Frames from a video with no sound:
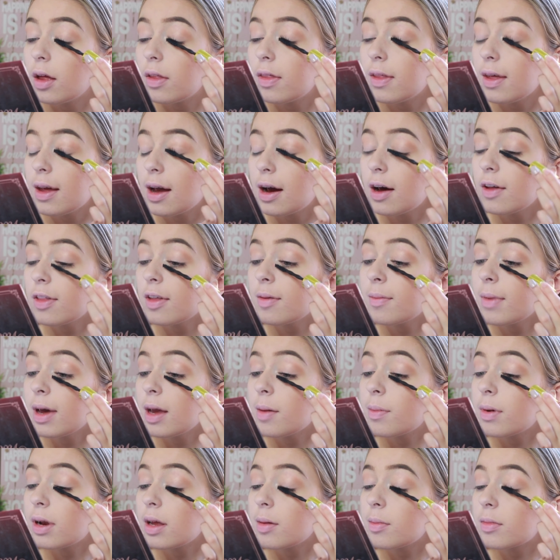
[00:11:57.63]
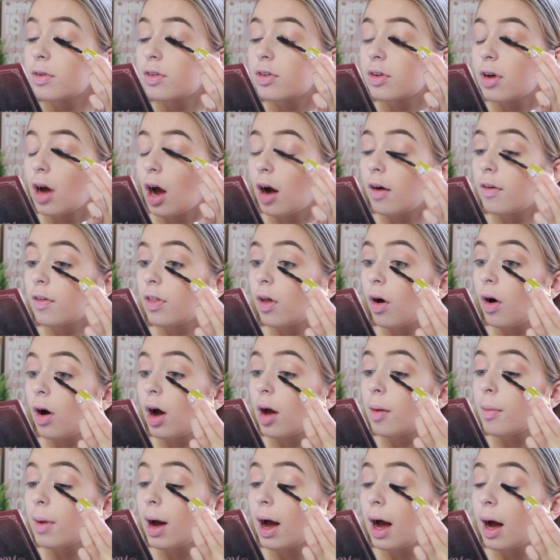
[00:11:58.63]
The other Maybelline mascara that
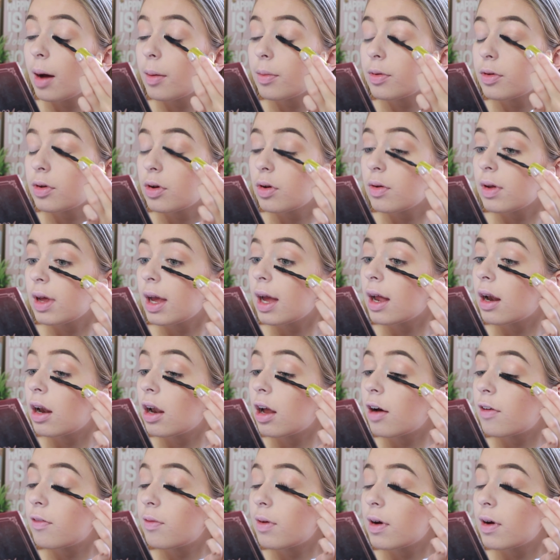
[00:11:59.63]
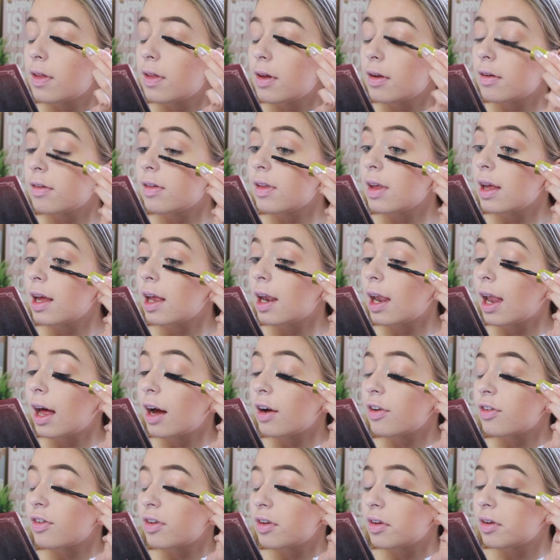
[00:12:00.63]
I'm absolutely in love is the
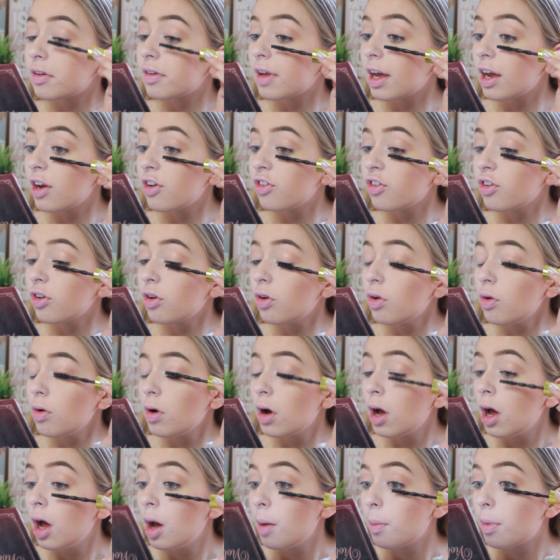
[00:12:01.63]
Lash Sensational,